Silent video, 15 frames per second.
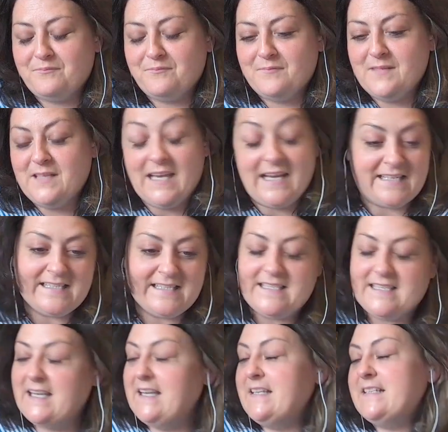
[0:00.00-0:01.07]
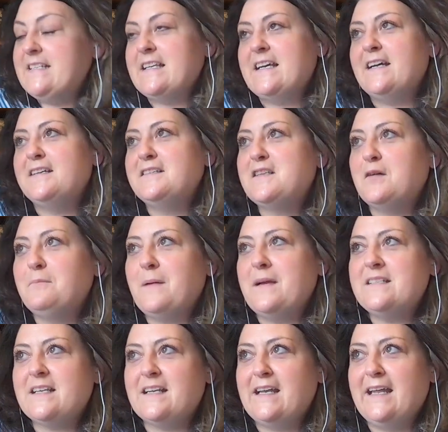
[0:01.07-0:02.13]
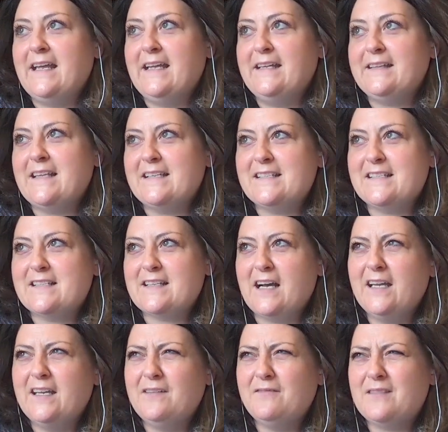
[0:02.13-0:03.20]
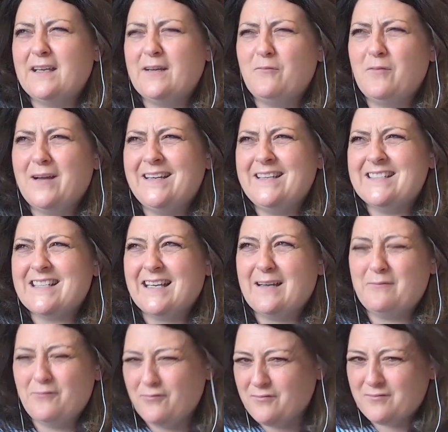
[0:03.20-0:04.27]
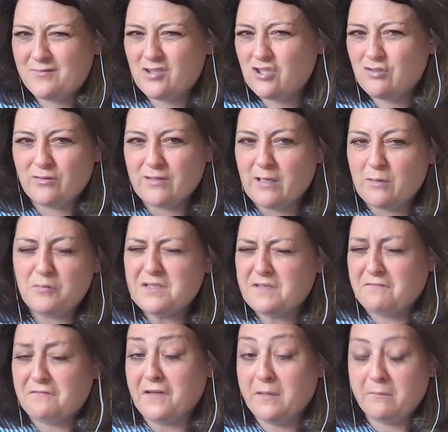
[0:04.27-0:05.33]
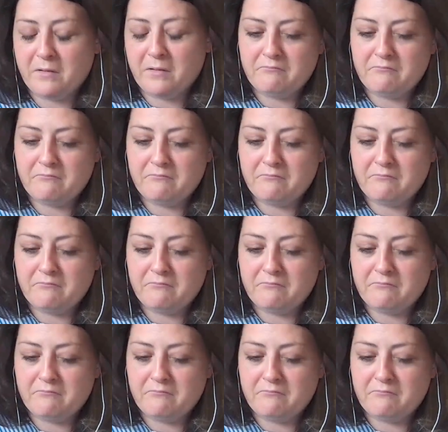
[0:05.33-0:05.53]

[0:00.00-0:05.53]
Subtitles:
Yes, it's so basically there's this kind of thing where he's like, I'm not sure that was a fit, but